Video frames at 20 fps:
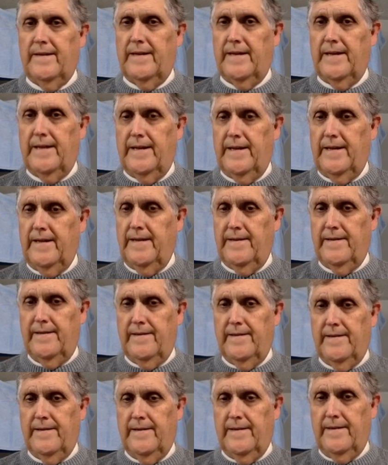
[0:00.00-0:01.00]
Okay,
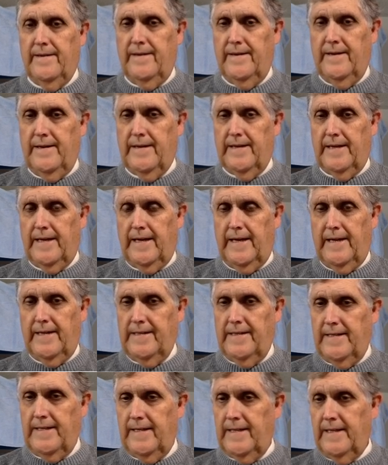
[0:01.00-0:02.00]
not A,
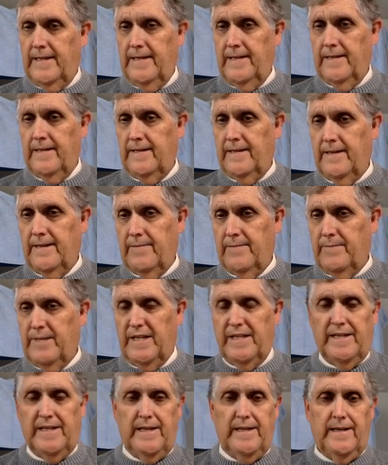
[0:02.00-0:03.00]
D,
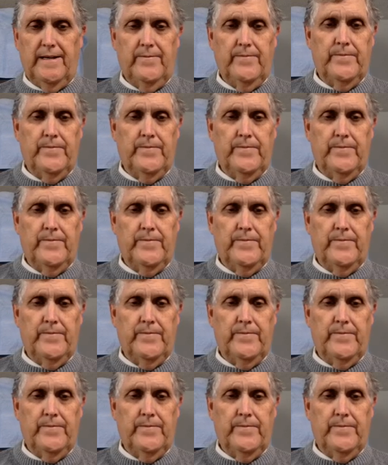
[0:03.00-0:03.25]
B, D.